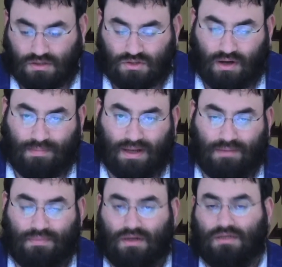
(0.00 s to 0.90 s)
So a
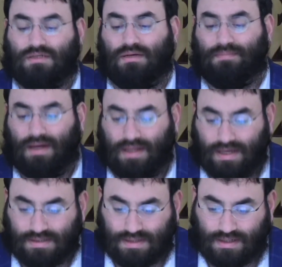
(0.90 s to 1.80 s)
balabas, a bal
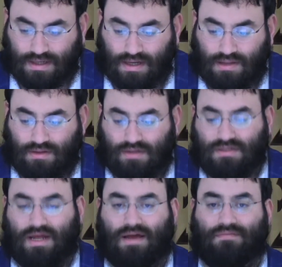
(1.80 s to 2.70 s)
esek,
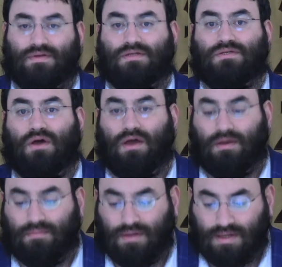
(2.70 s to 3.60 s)
doesn't have this
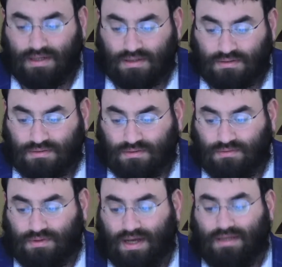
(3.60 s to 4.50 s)
time
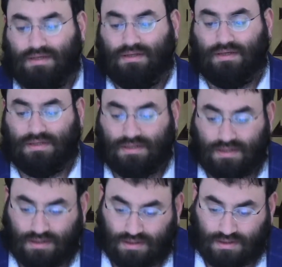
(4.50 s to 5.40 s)
to get to this
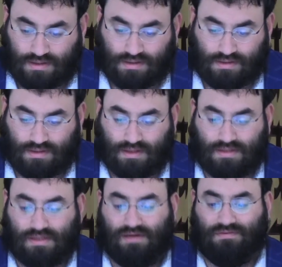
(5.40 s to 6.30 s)

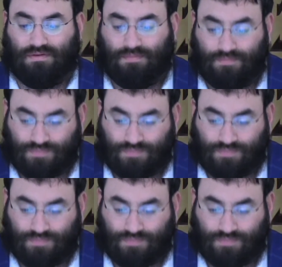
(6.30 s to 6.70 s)
level.